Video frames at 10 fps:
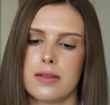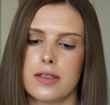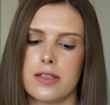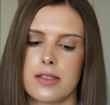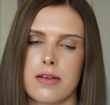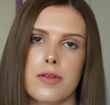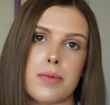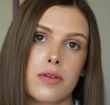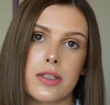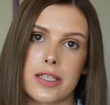You just have to
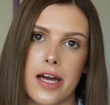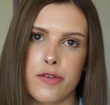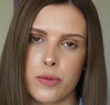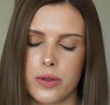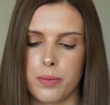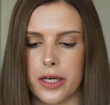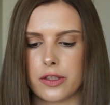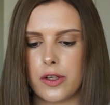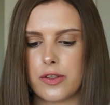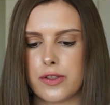be really careful with black
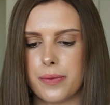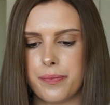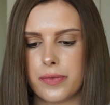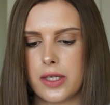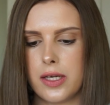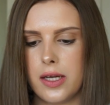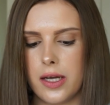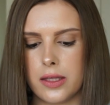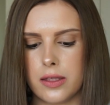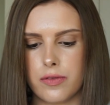clothes
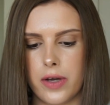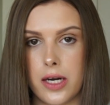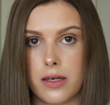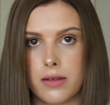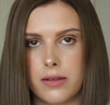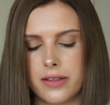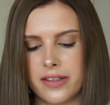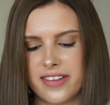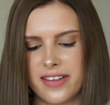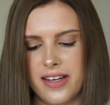and the fade.
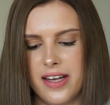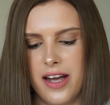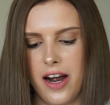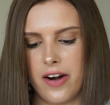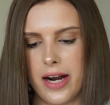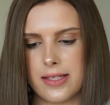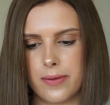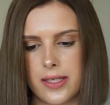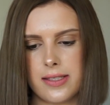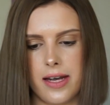Alright, so we're
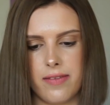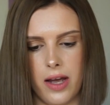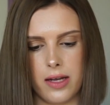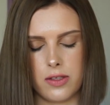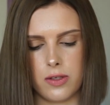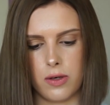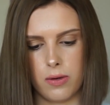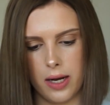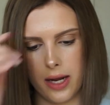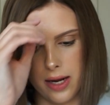going to save that
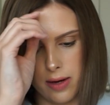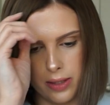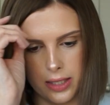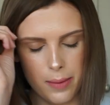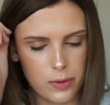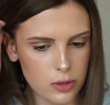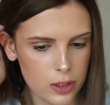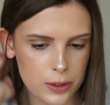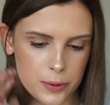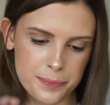to our camera
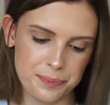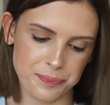roll.